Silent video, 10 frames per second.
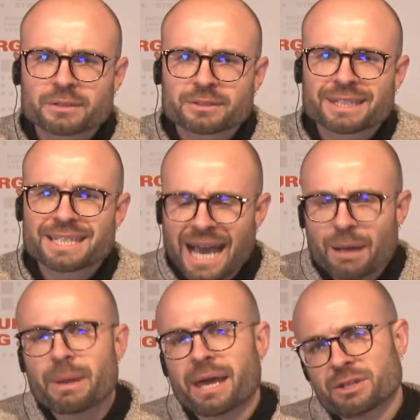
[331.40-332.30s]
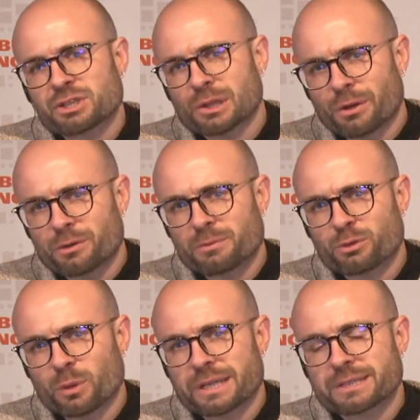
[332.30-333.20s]
did not manage to learn from
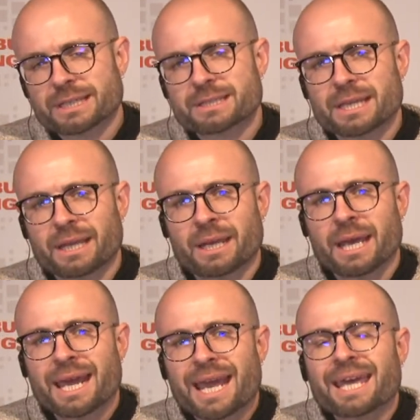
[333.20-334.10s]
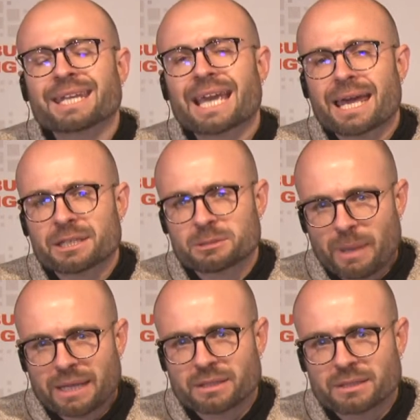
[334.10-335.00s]
2016, and again
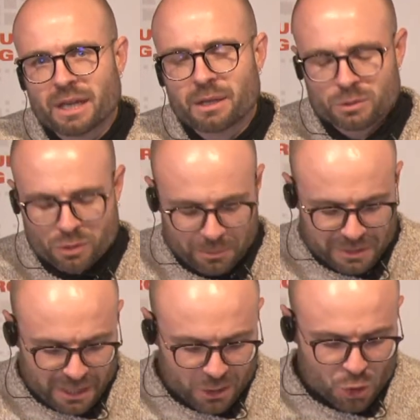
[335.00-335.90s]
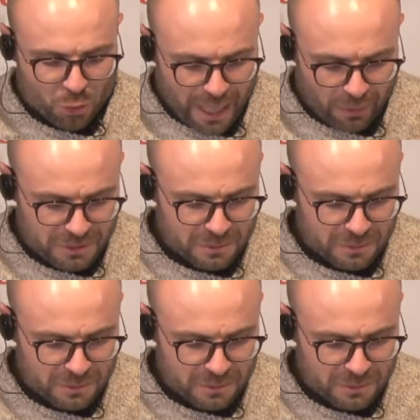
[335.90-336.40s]
expected Donald Trump to get trounced.